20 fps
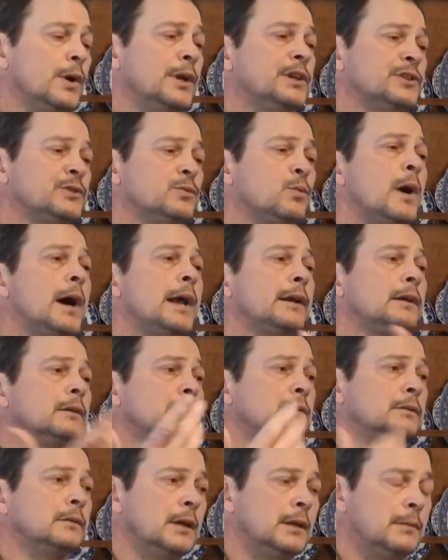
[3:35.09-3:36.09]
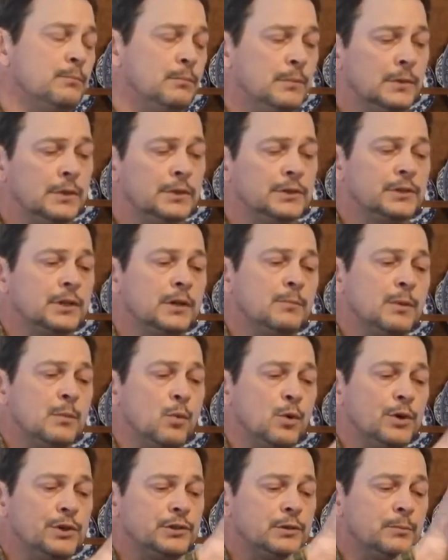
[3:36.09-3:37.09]
sweat, and there's going to be
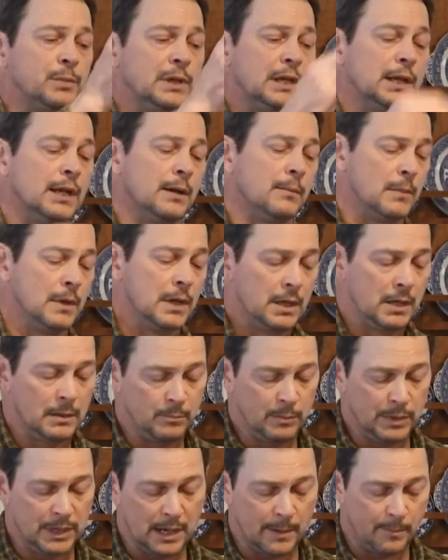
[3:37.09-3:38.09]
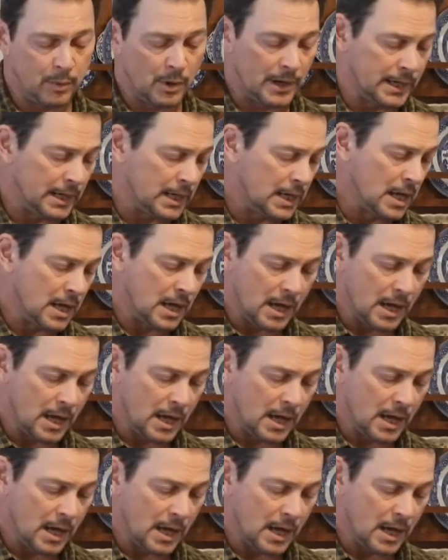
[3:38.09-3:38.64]
moisture beat up on it.